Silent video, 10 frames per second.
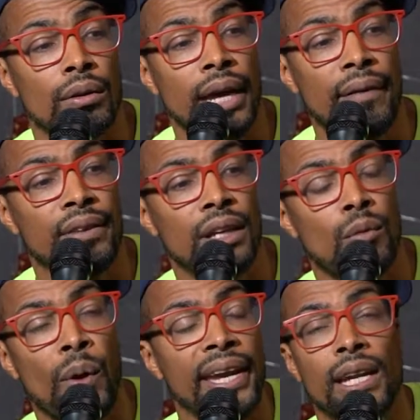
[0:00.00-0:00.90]
have to
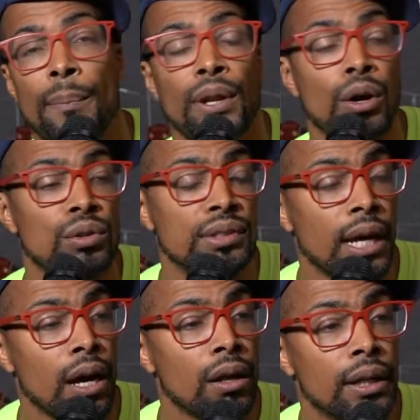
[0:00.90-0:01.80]
get waking up in a
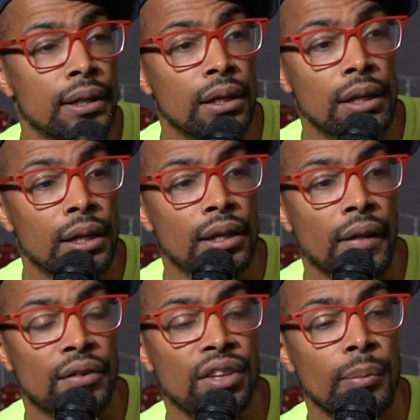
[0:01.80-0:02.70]
hotel and in
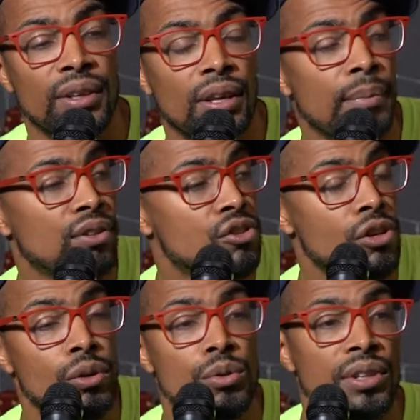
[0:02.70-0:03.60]
another city because they missed
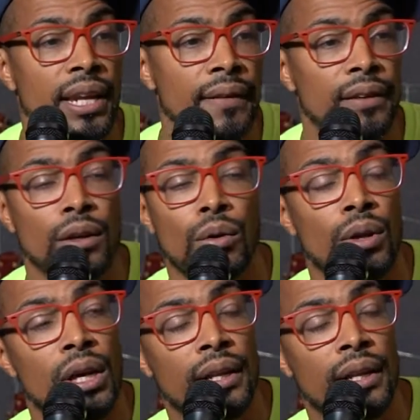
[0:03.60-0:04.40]
shows and had to go